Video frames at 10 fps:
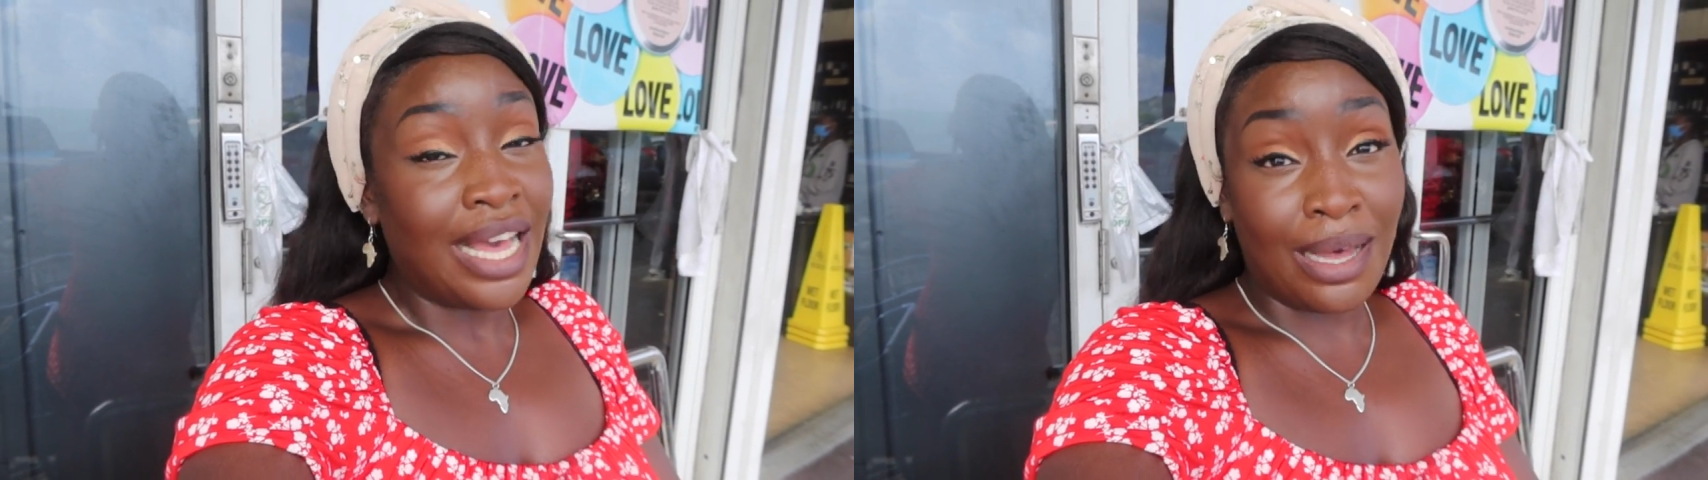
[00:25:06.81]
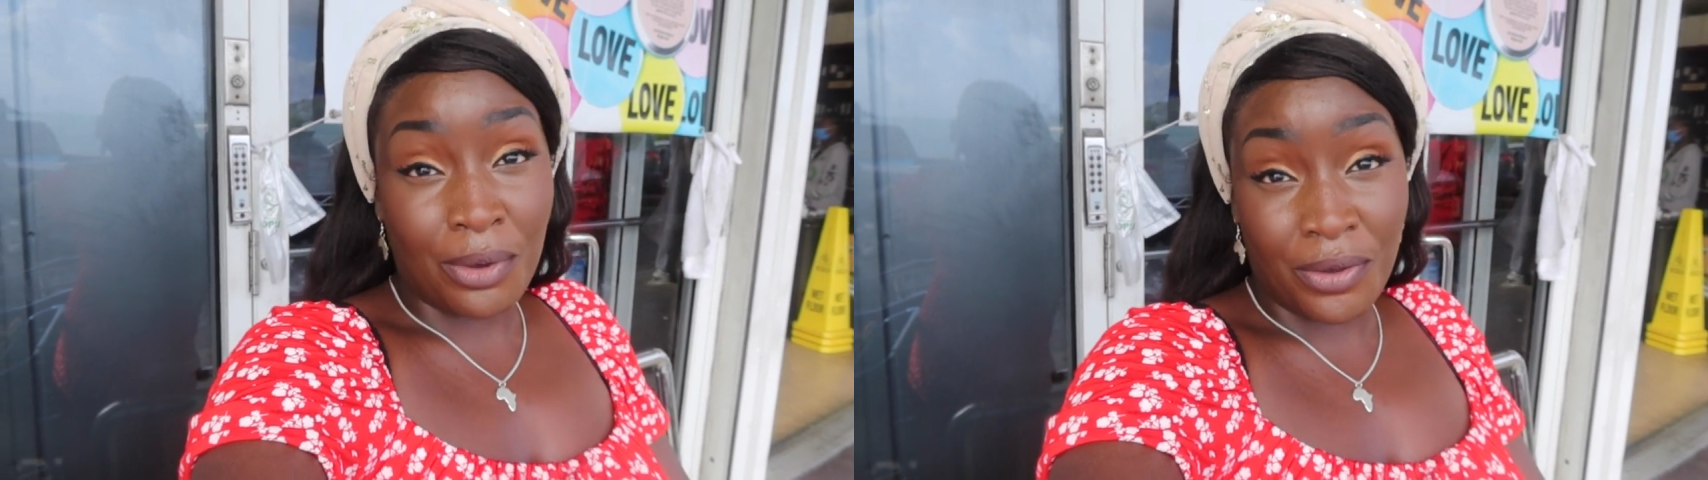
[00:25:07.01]

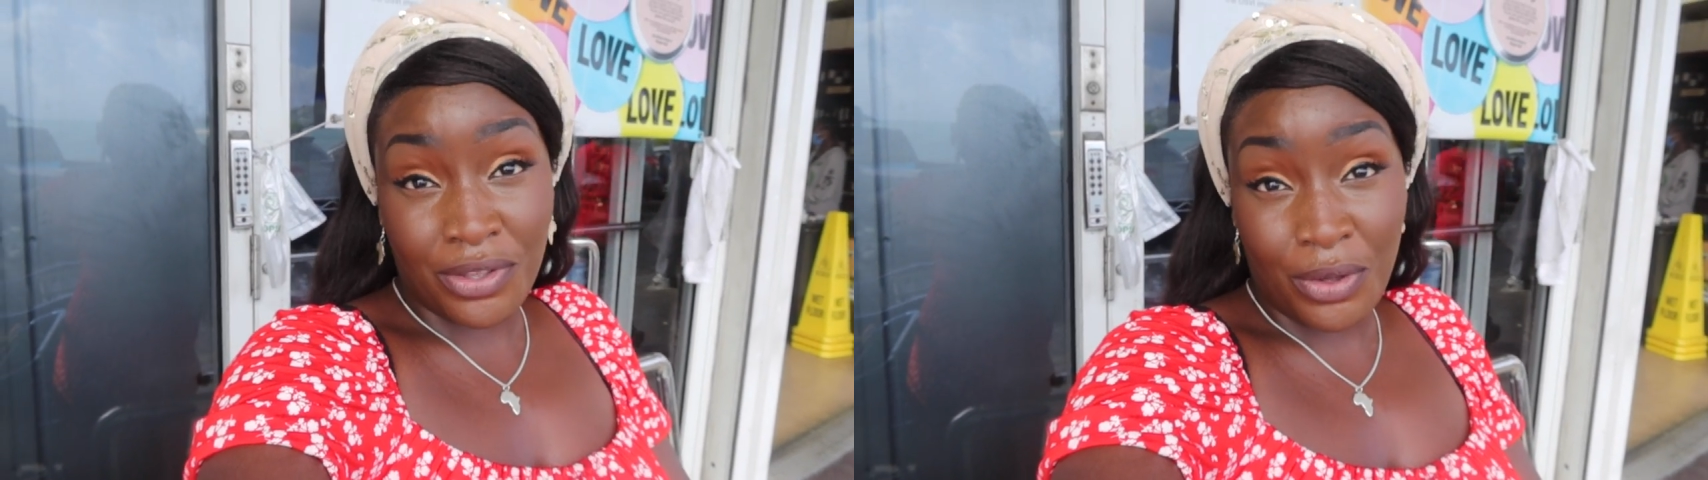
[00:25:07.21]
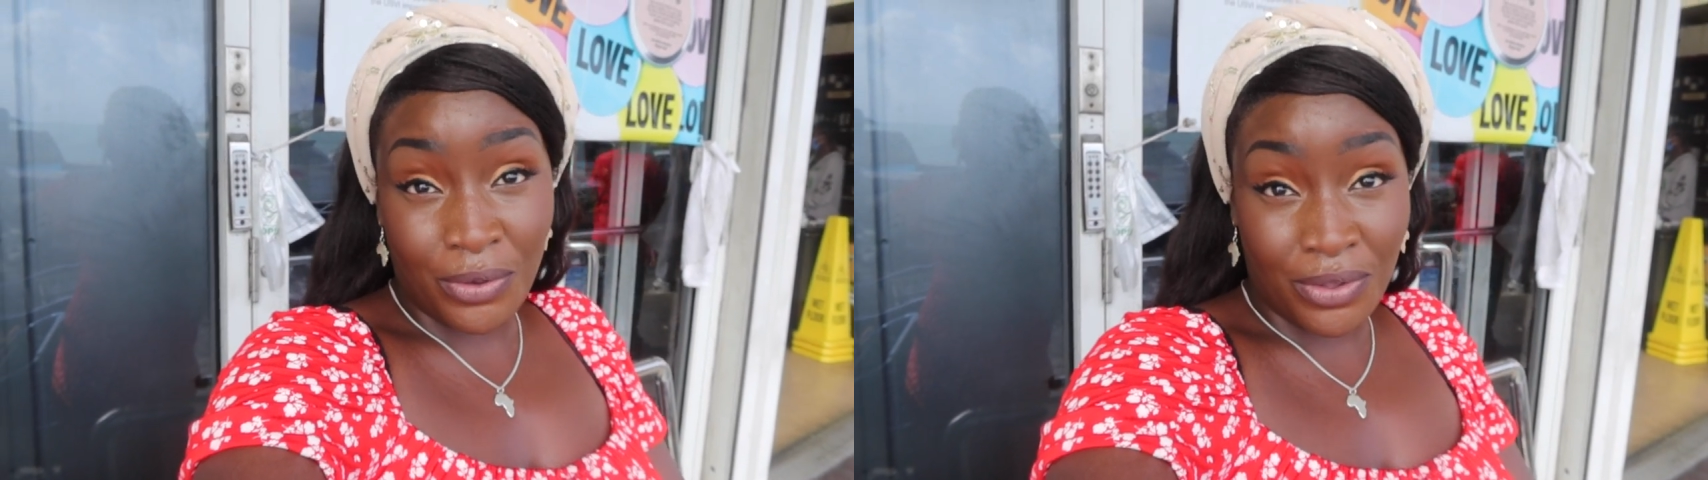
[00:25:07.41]
I'm going
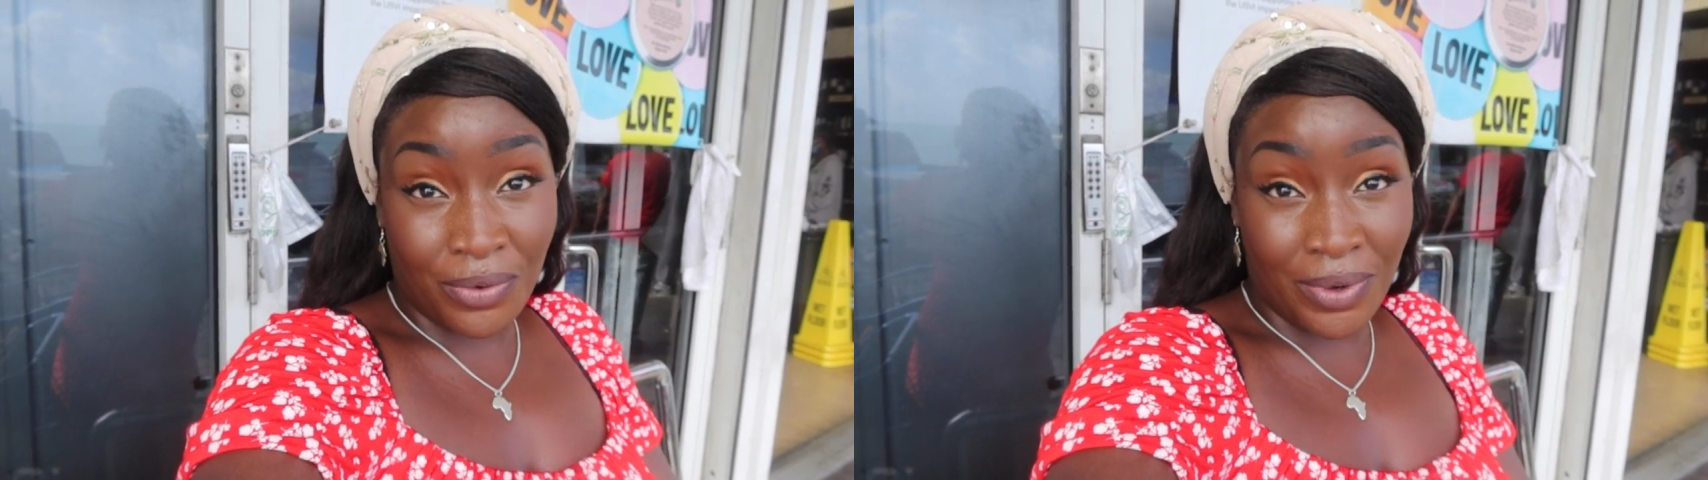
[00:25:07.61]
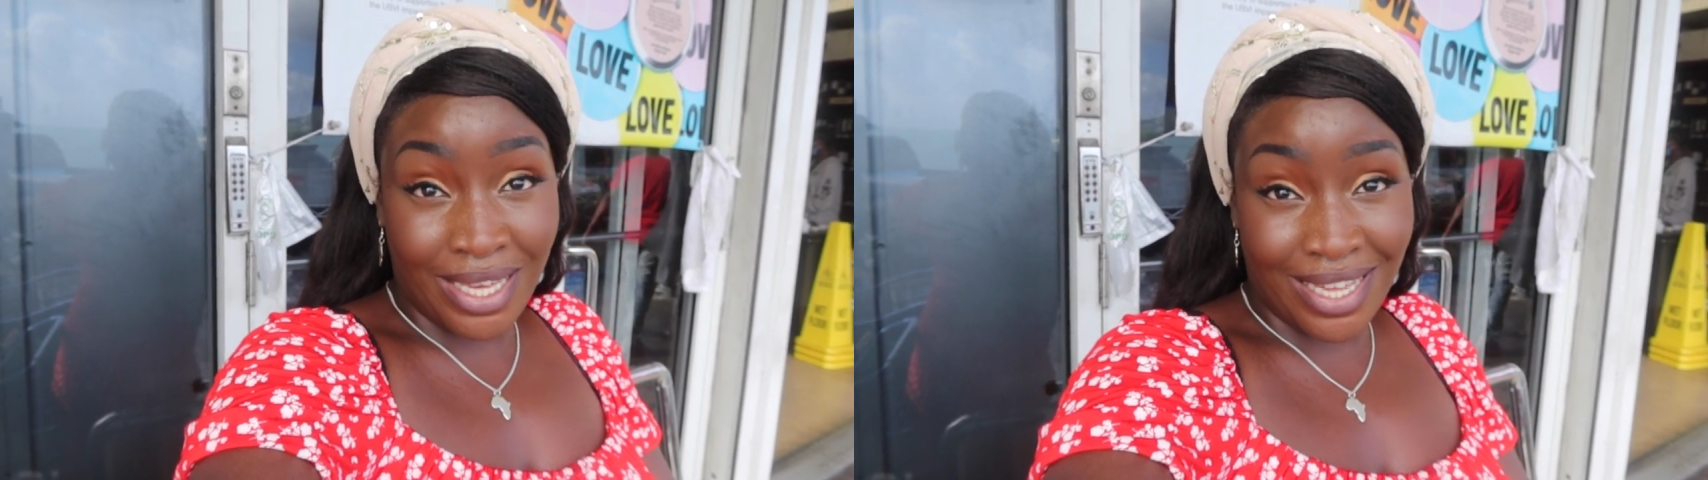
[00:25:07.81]
to Costa
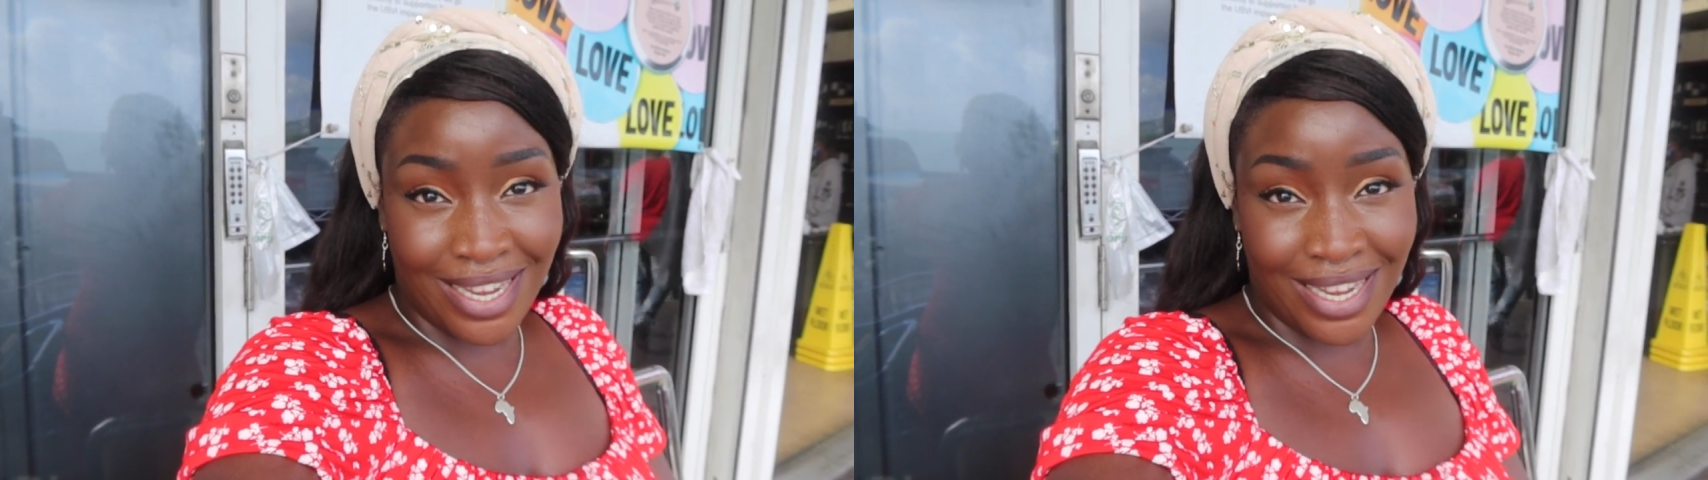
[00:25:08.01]
Rica